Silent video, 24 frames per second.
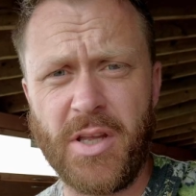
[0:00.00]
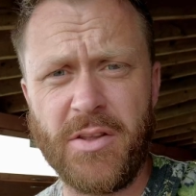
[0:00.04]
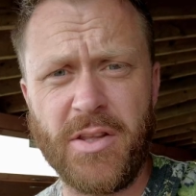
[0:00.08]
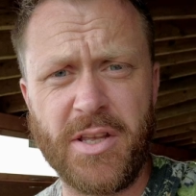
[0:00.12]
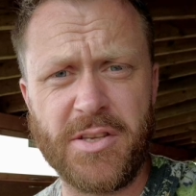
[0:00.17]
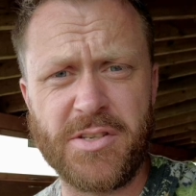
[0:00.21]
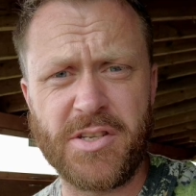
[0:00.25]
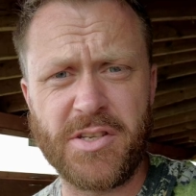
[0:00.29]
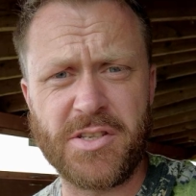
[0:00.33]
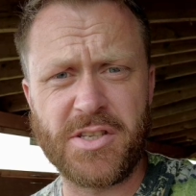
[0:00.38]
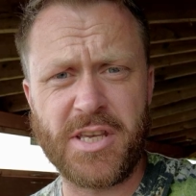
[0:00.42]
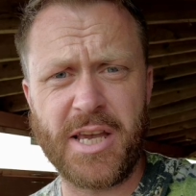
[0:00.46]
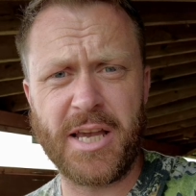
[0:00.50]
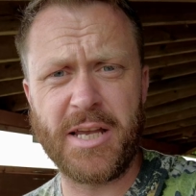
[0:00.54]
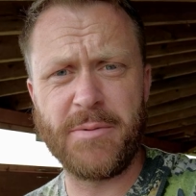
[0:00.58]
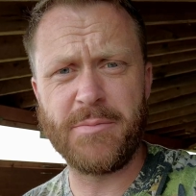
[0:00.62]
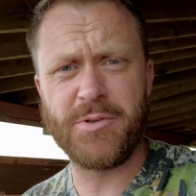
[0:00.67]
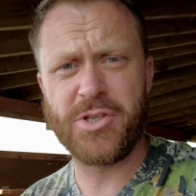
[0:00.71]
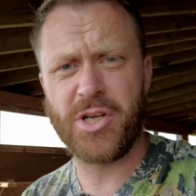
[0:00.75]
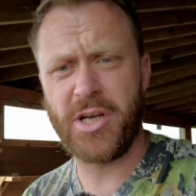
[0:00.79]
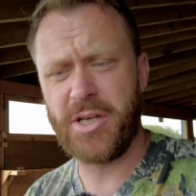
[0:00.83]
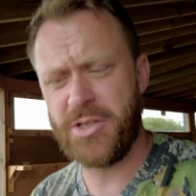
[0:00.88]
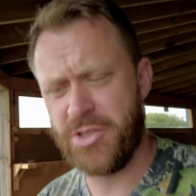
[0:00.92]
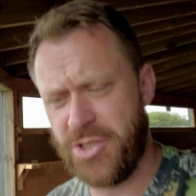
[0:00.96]
This is game
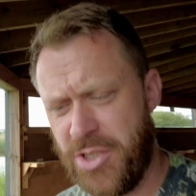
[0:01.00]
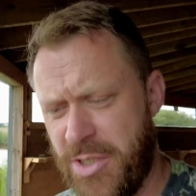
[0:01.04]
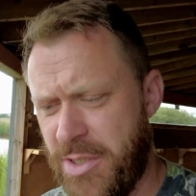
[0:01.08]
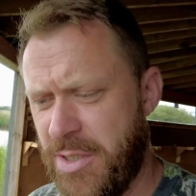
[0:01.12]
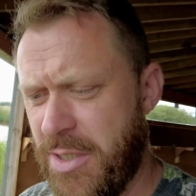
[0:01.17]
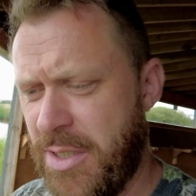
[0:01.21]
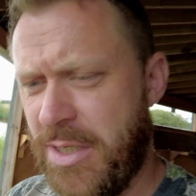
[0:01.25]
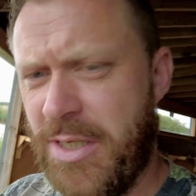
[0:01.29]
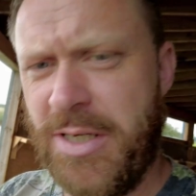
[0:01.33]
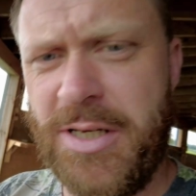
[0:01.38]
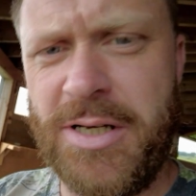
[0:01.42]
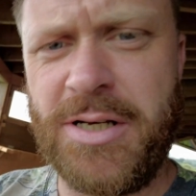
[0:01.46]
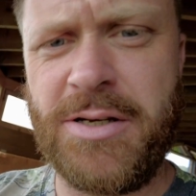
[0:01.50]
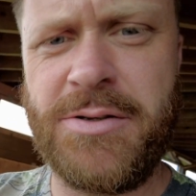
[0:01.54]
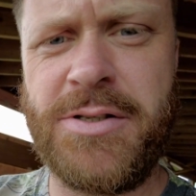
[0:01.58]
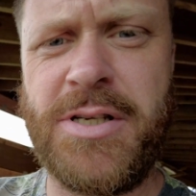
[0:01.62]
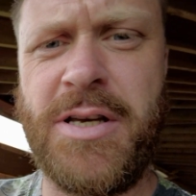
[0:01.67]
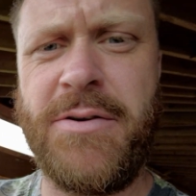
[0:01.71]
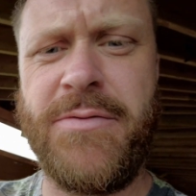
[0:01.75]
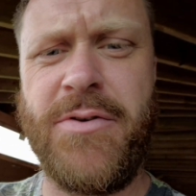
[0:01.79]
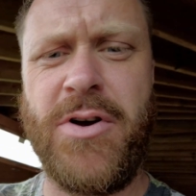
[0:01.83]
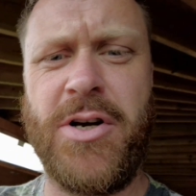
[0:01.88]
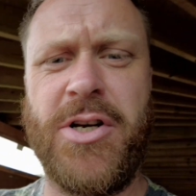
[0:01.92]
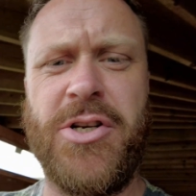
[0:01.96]
changing. I'll
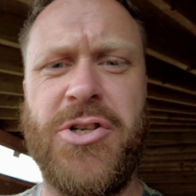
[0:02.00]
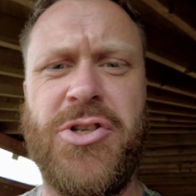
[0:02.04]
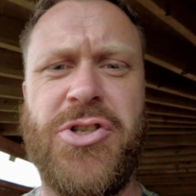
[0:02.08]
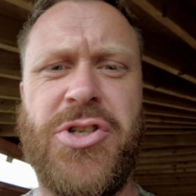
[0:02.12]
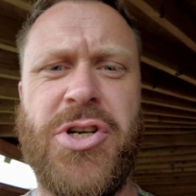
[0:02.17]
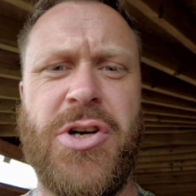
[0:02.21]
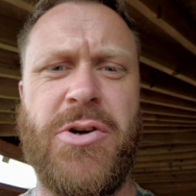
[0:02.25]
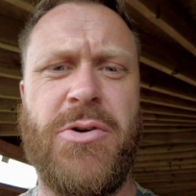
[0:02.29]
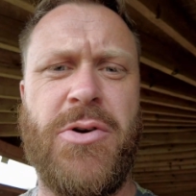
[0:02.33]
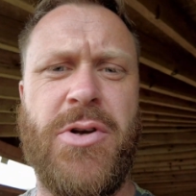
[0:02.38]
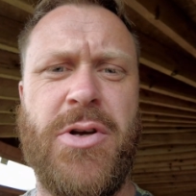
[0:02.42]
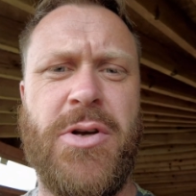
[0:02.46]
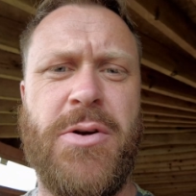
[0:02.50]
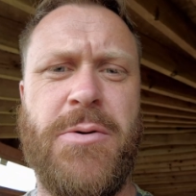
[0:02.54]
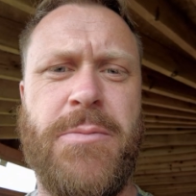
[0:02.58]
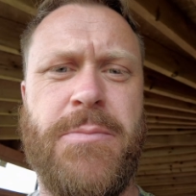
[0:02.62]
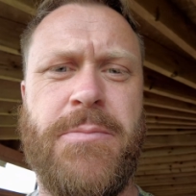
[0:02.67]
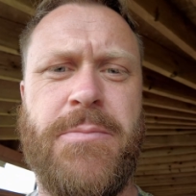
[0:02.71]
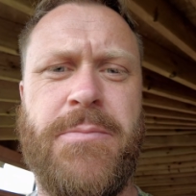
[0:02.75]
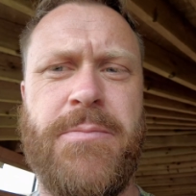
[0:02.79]
see if I can show you.